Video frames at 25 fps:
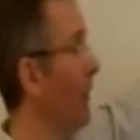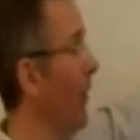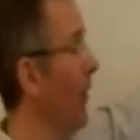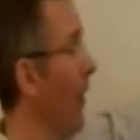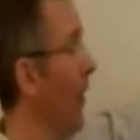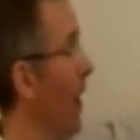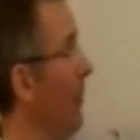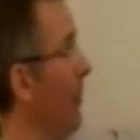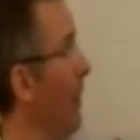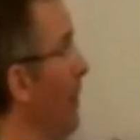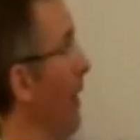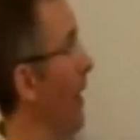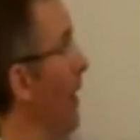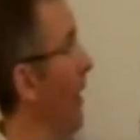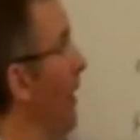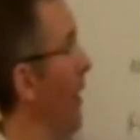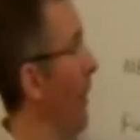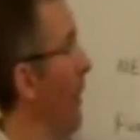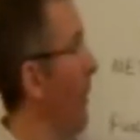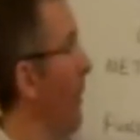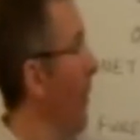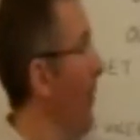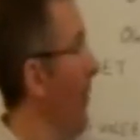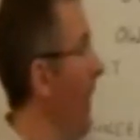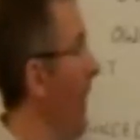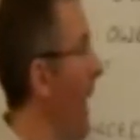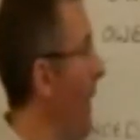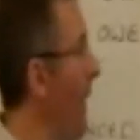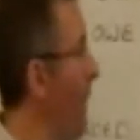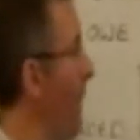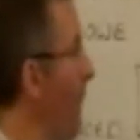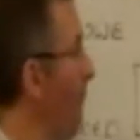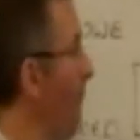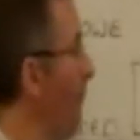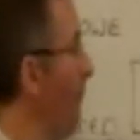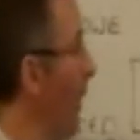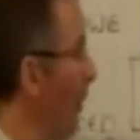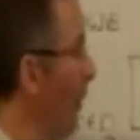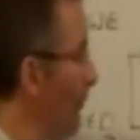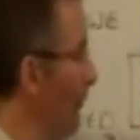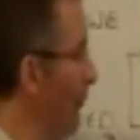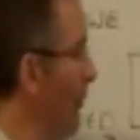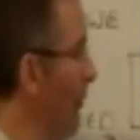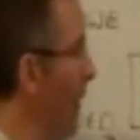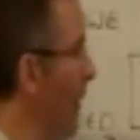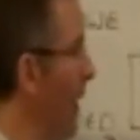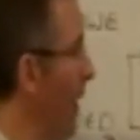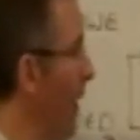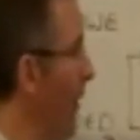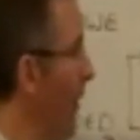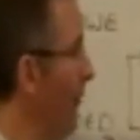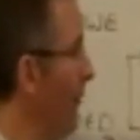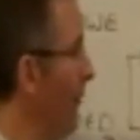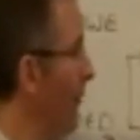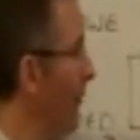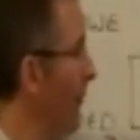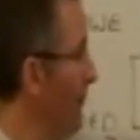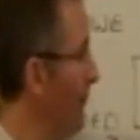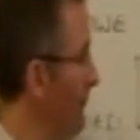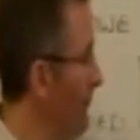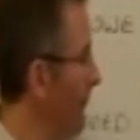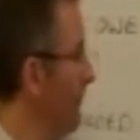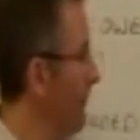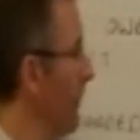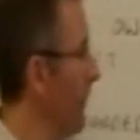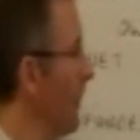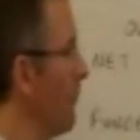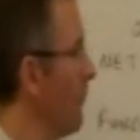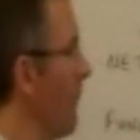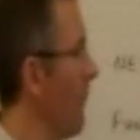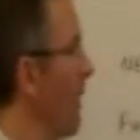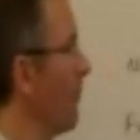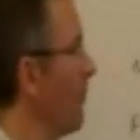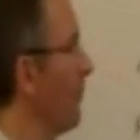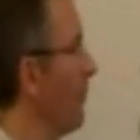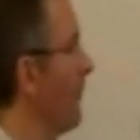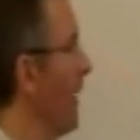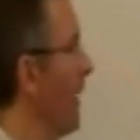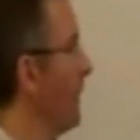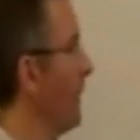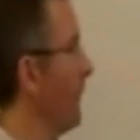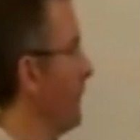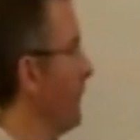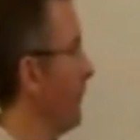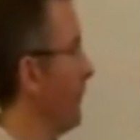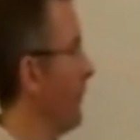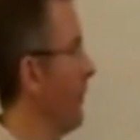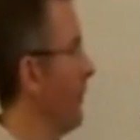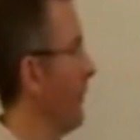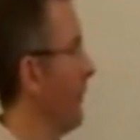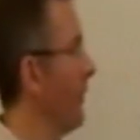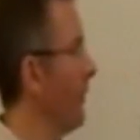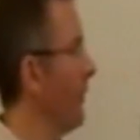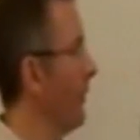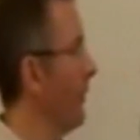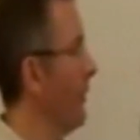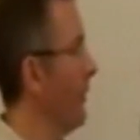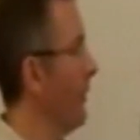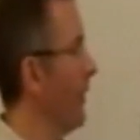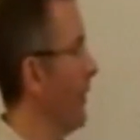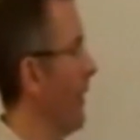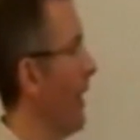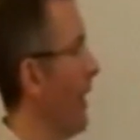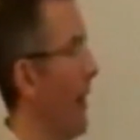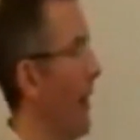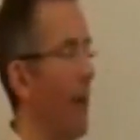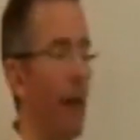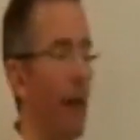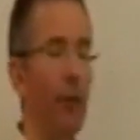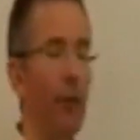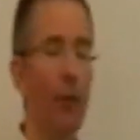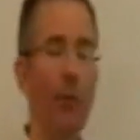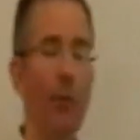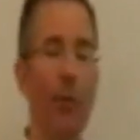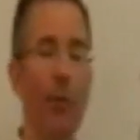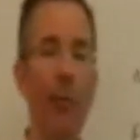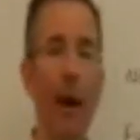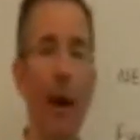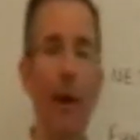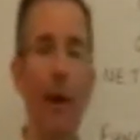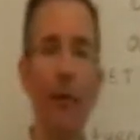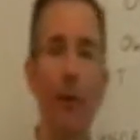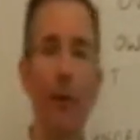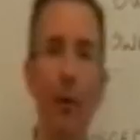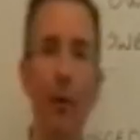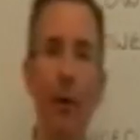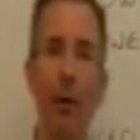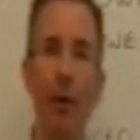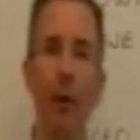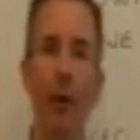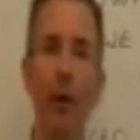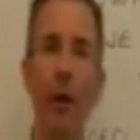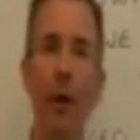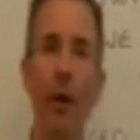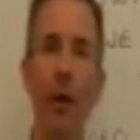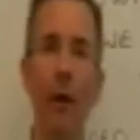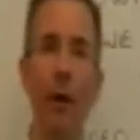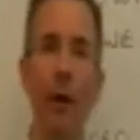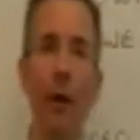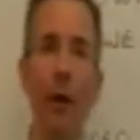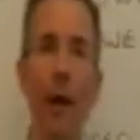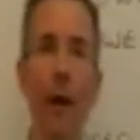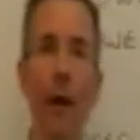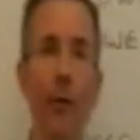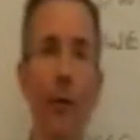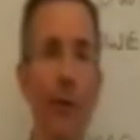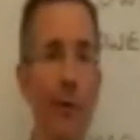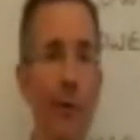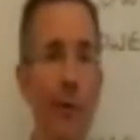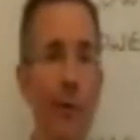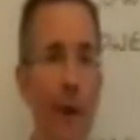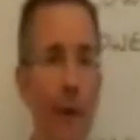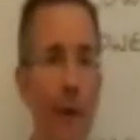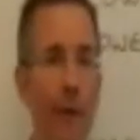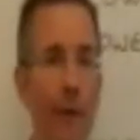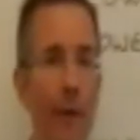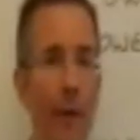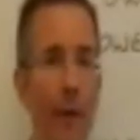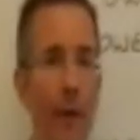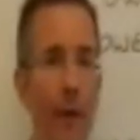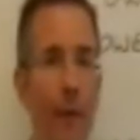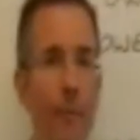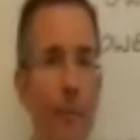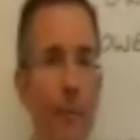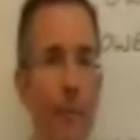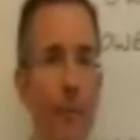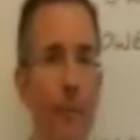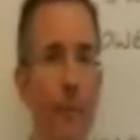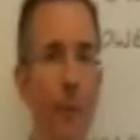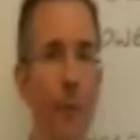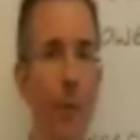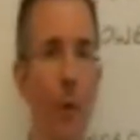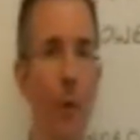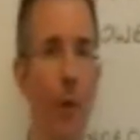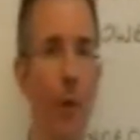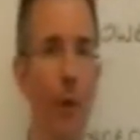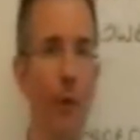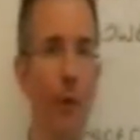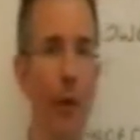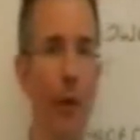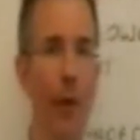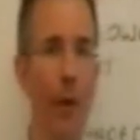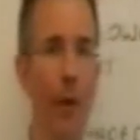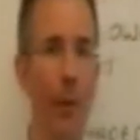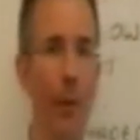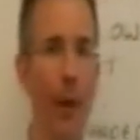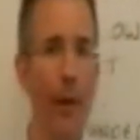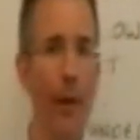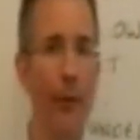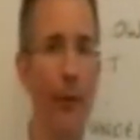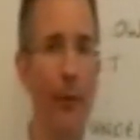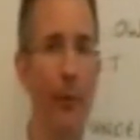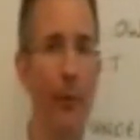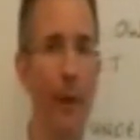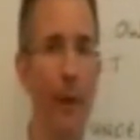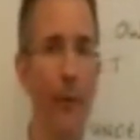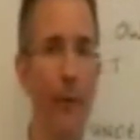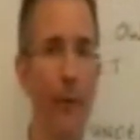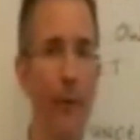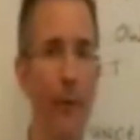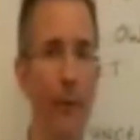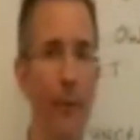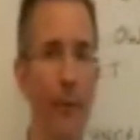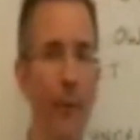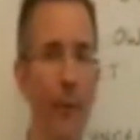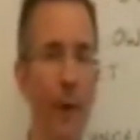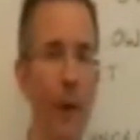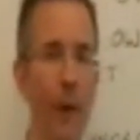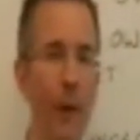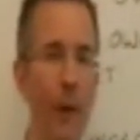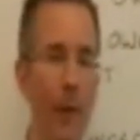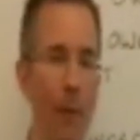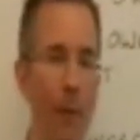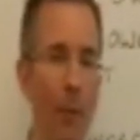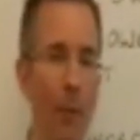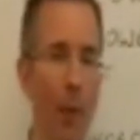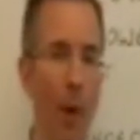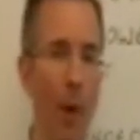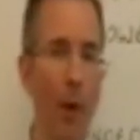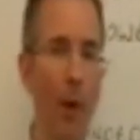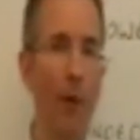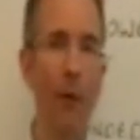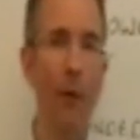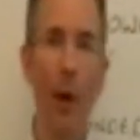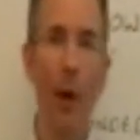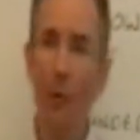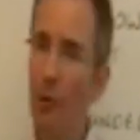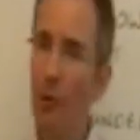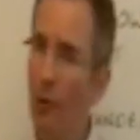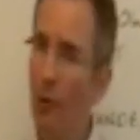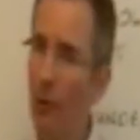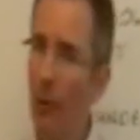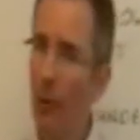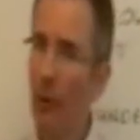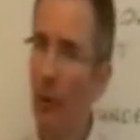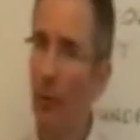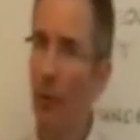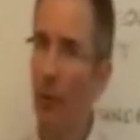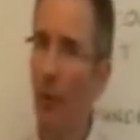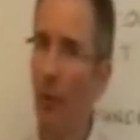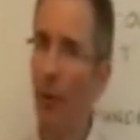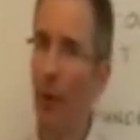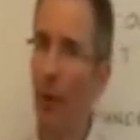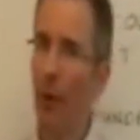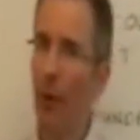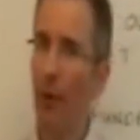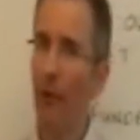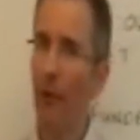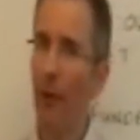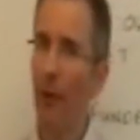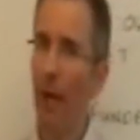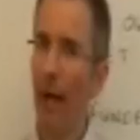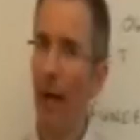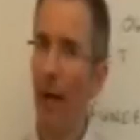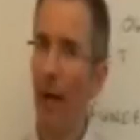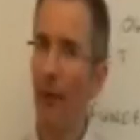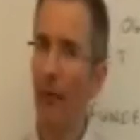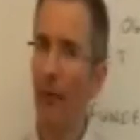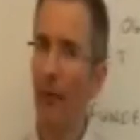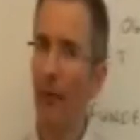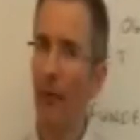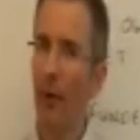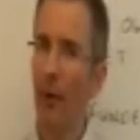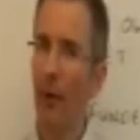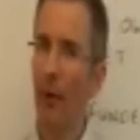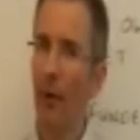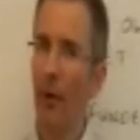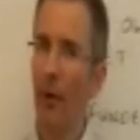in time, and the bottom half represents how that's all been paid for. Now, as an investor, what are the takeaways from this? Number one, don't just look at profit and loss accounts.